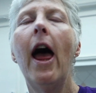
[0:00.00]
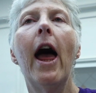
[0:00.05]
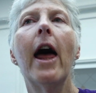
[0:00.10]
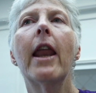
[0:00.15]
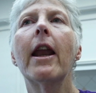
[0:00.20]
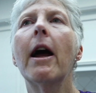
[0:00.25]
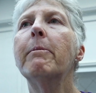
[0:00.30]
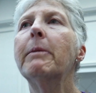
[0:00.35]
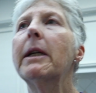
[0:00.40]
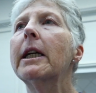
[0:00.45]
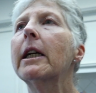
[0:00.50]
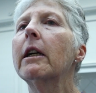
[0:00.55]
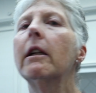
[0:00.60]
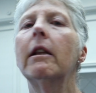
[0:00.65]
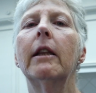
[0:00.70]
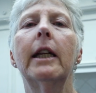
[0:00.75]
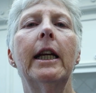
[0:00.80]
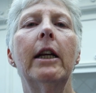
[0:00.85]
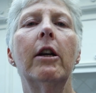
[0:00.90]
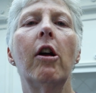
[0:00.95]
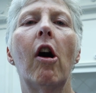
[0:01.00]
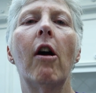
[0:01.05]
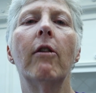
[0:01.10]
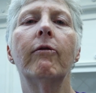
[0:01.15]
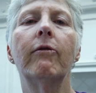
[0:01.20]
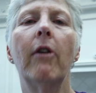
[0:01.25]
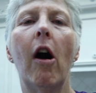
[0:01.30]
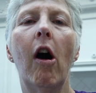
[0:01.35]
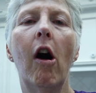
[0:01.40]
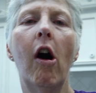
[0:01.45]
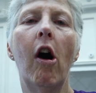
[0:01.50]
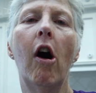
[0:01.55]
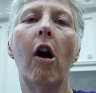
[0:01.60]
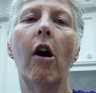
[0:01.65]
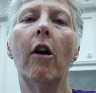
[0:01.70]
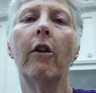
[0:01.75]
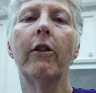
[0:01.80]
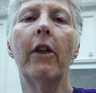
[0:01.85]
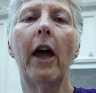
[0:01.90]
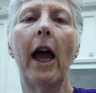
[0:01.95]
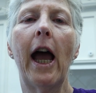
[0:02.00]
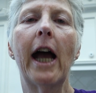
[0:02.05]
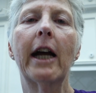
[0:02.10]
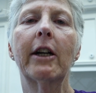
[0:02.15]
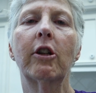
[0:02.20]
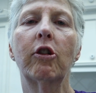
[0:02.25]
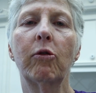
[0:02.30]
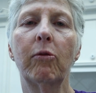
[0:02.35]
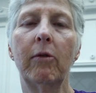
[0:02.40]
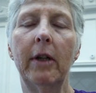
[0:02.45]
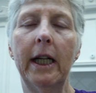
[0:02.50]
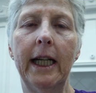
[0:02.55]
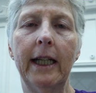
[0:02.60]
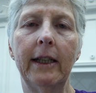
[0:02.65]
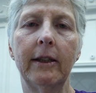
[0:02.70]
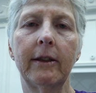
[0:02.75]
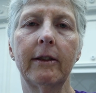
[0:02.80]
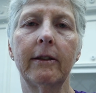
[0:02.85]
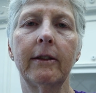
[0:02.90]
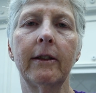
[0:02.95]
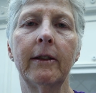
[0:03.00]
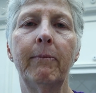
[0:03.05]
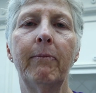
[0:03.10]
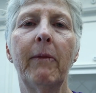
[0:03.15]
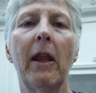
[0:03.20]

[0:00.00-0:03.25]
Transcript: and I'm going to clean off all that grease.